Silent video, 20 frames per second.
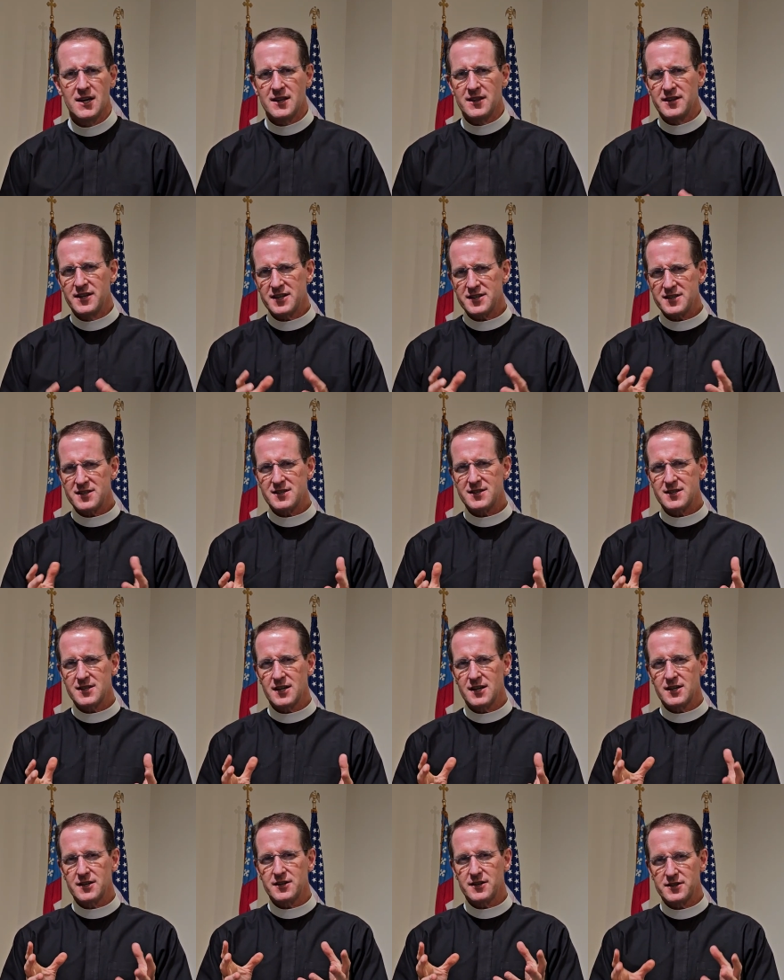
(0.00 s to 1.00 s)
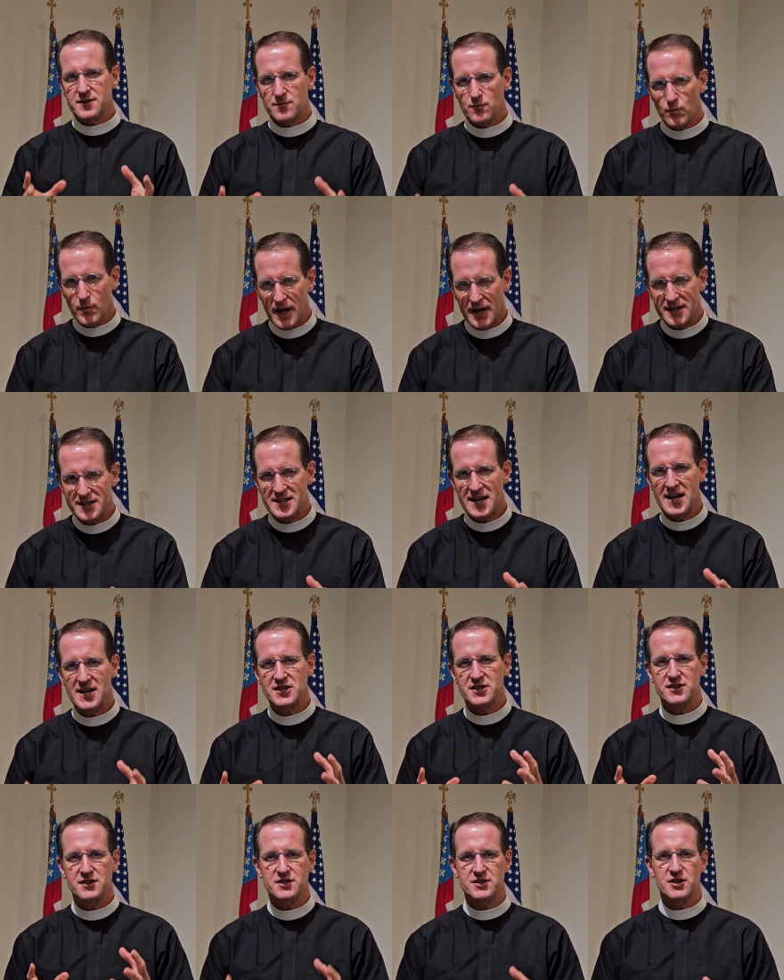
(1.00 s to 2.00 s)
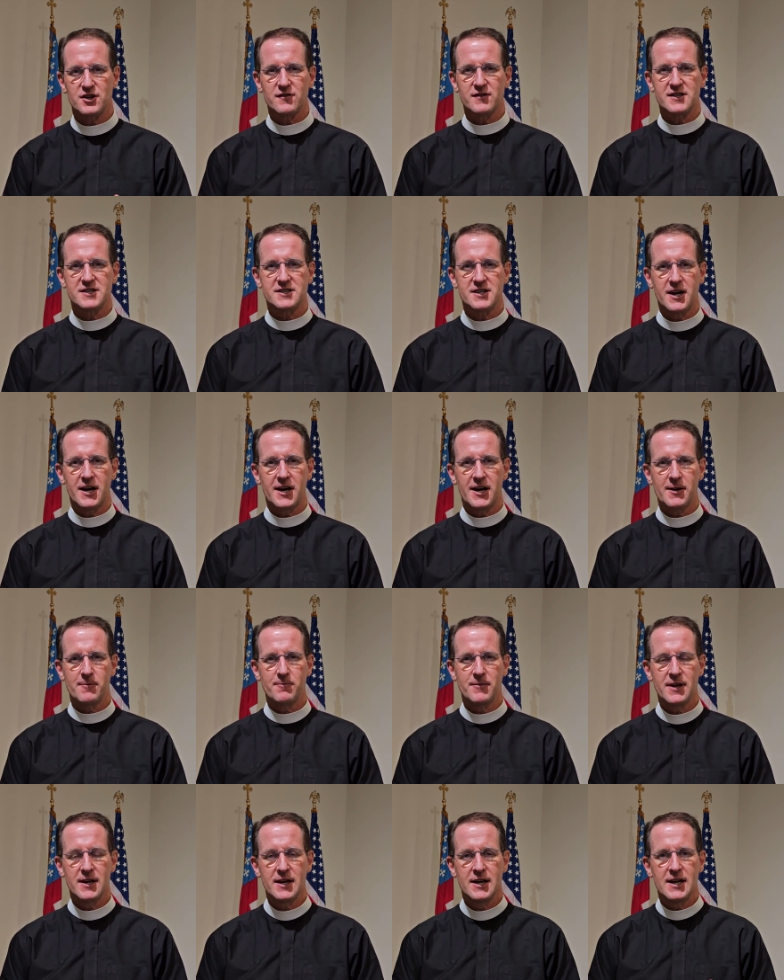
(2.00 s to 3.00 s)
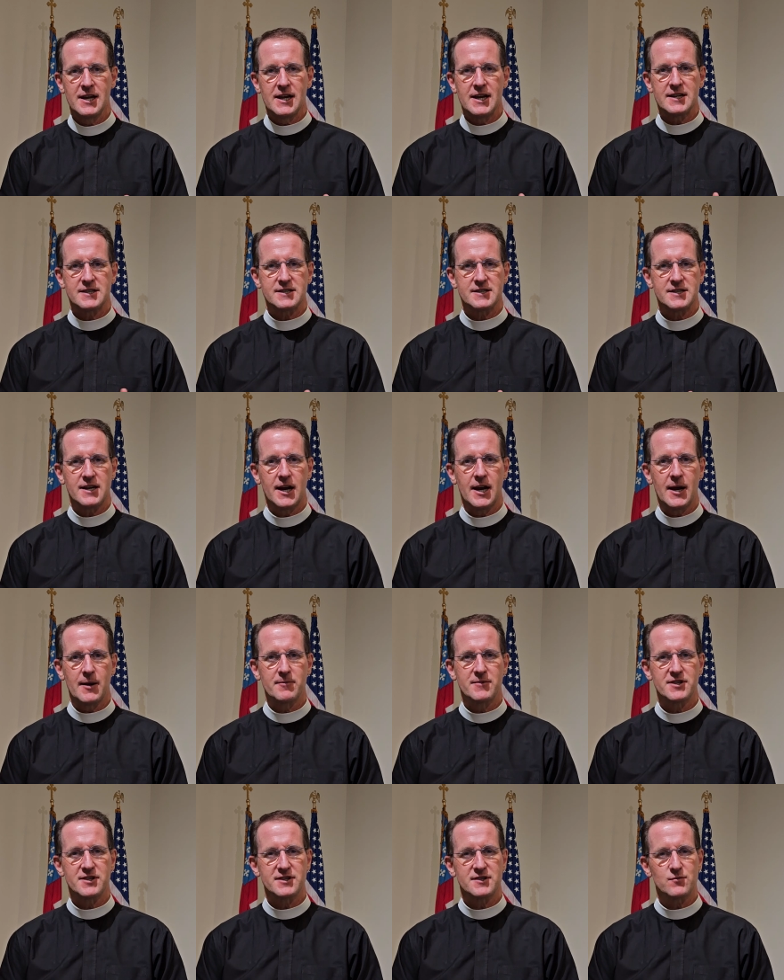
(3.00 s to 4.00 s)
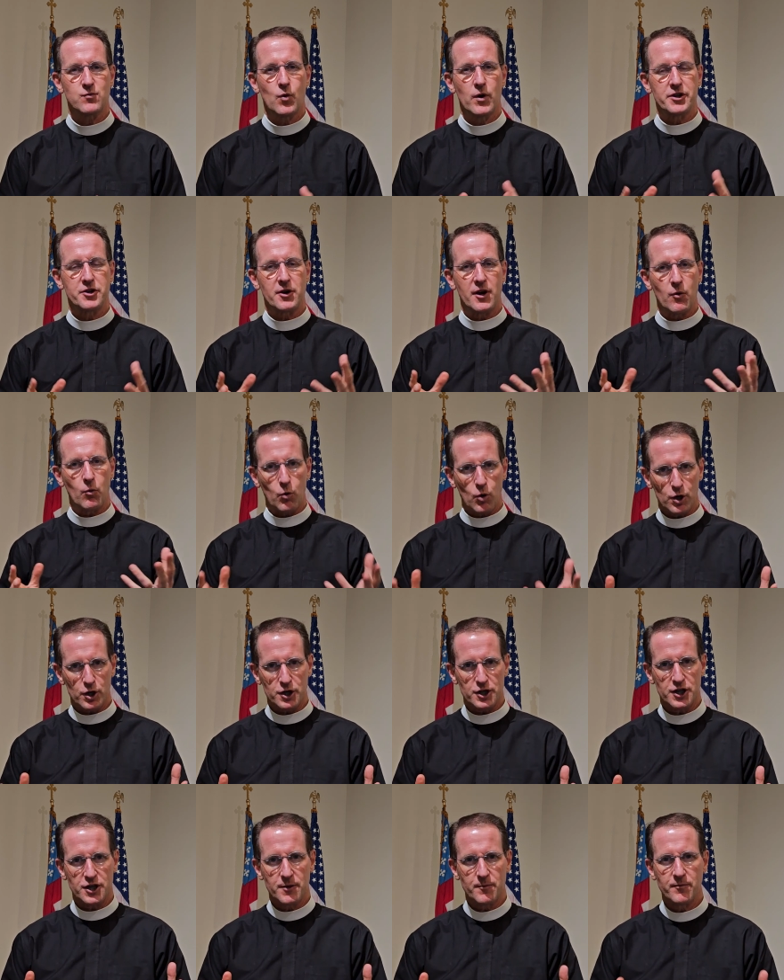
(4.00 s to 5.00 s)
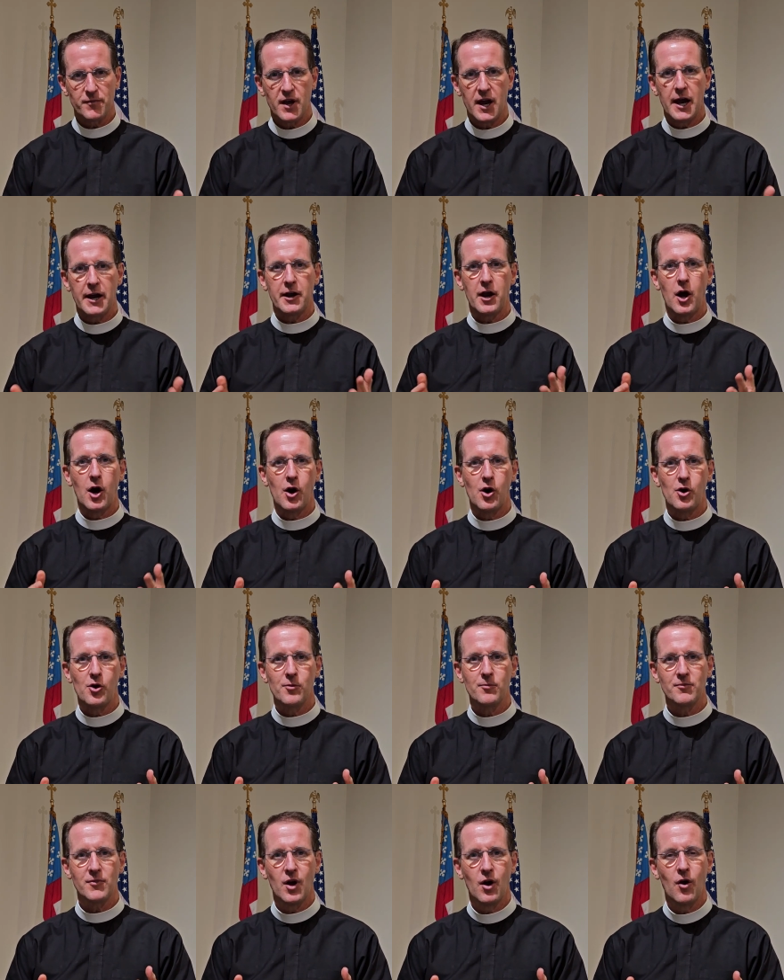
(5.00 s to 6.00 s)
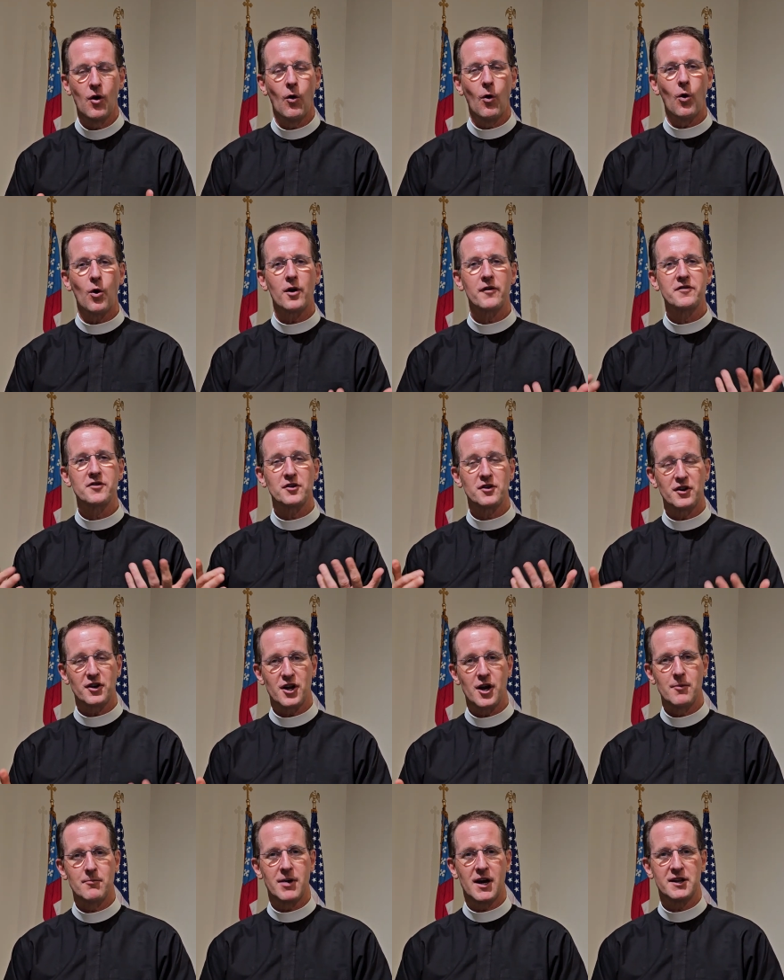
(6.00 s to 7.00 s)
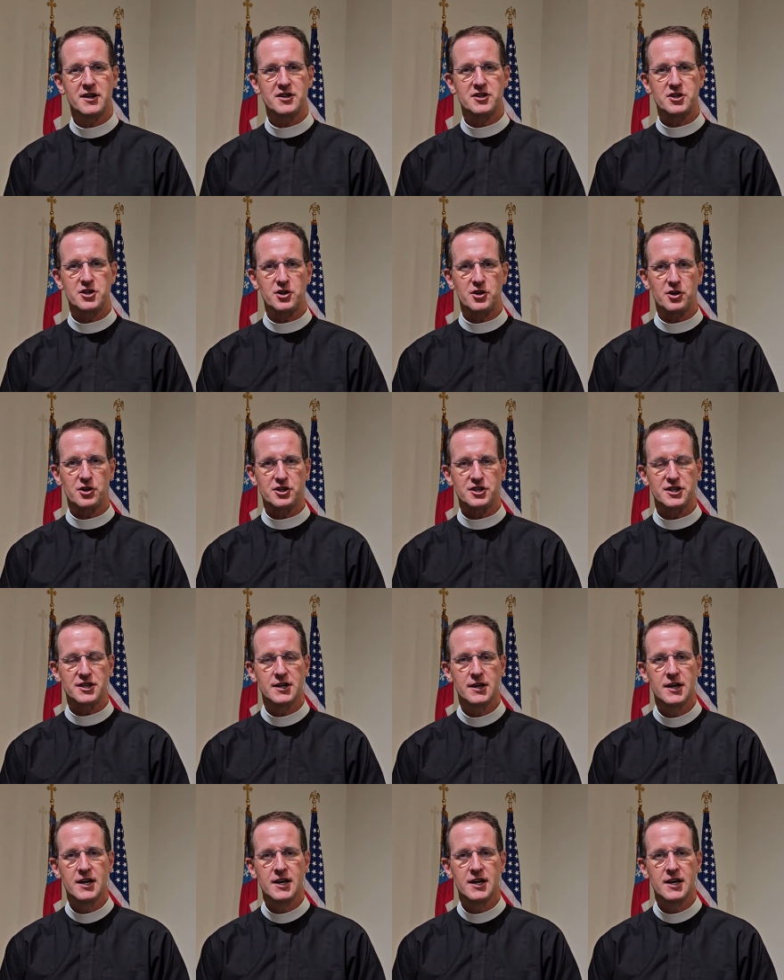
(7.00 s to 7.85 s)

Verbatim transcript: This meditation service time is a time just whether at work, at home, or if you can come by the church,